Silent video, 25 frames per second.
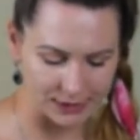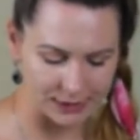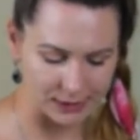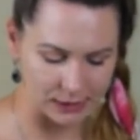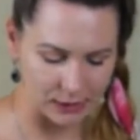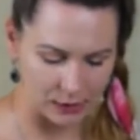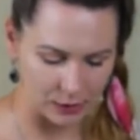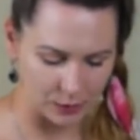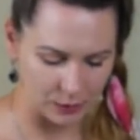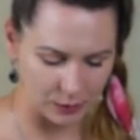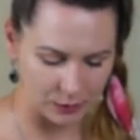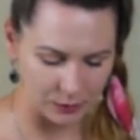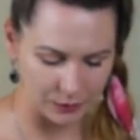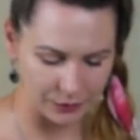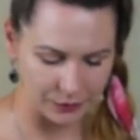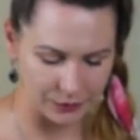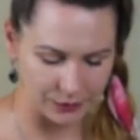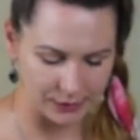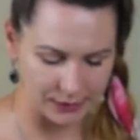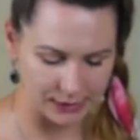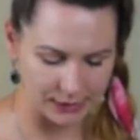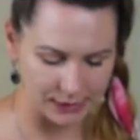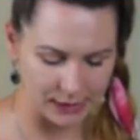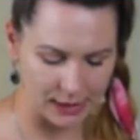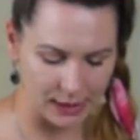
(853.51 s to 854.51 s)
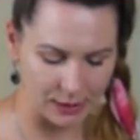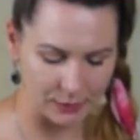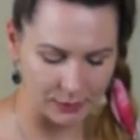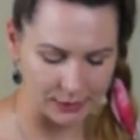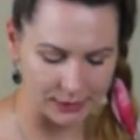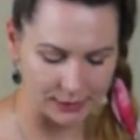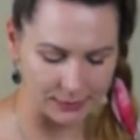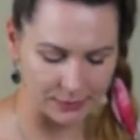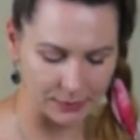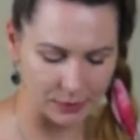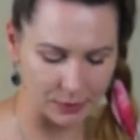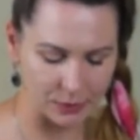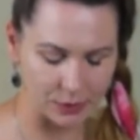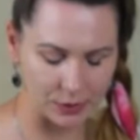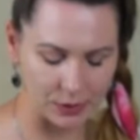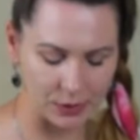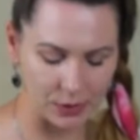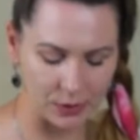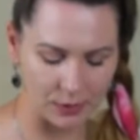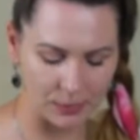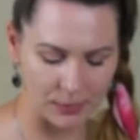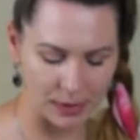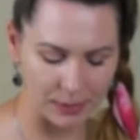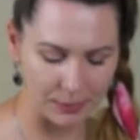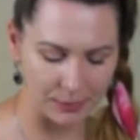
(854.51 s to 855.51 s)
So you see now it's focused
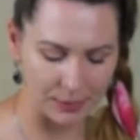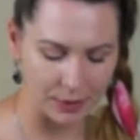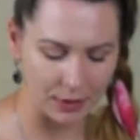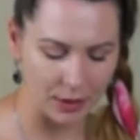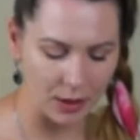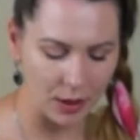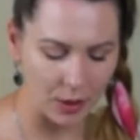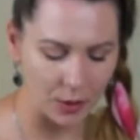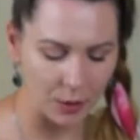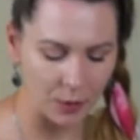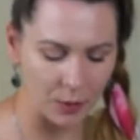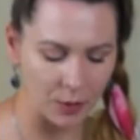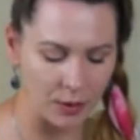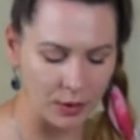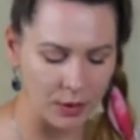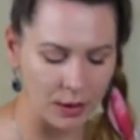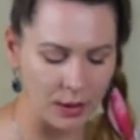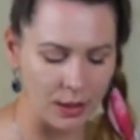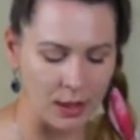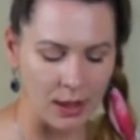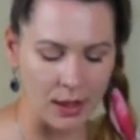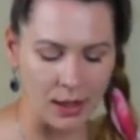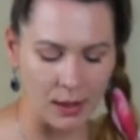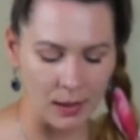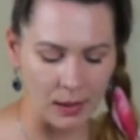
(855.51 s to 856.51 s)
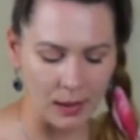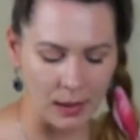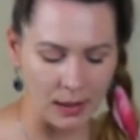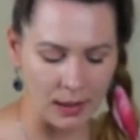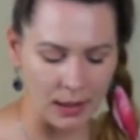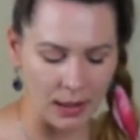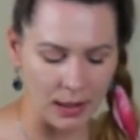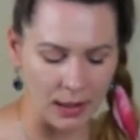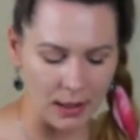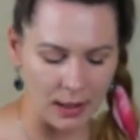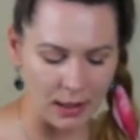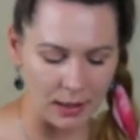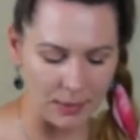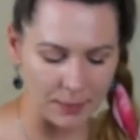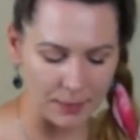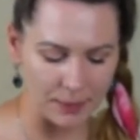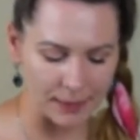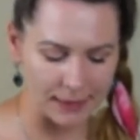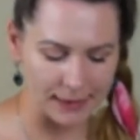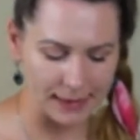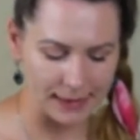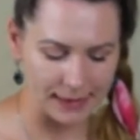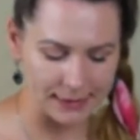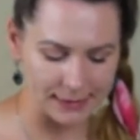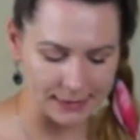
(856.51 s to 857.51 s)
on my pillow,
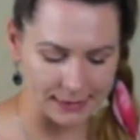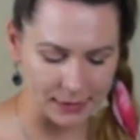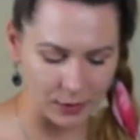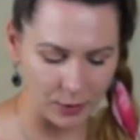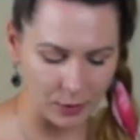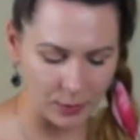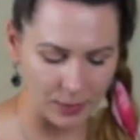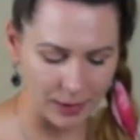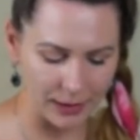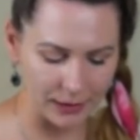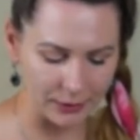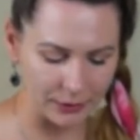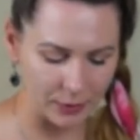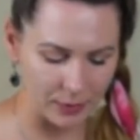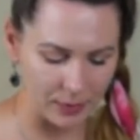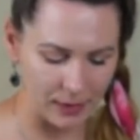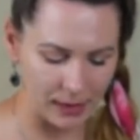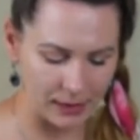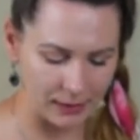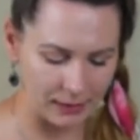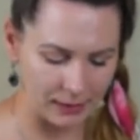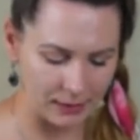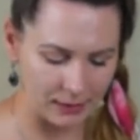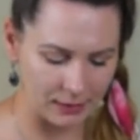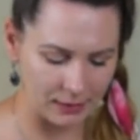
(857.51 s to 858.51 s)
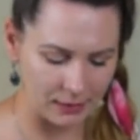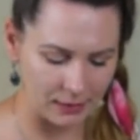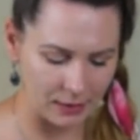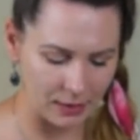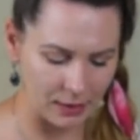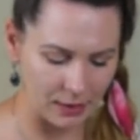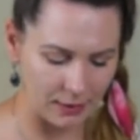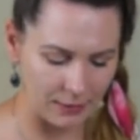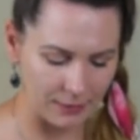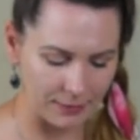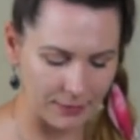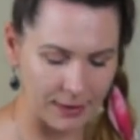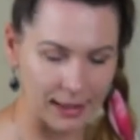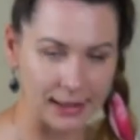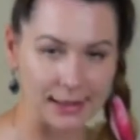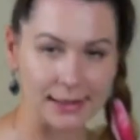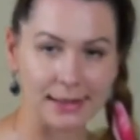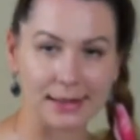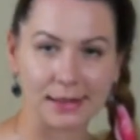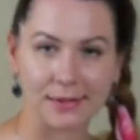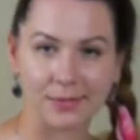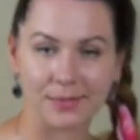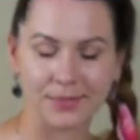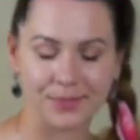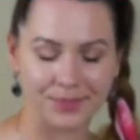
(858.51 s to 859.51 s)
but let's go back to my
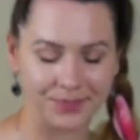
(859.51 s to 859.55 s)
face.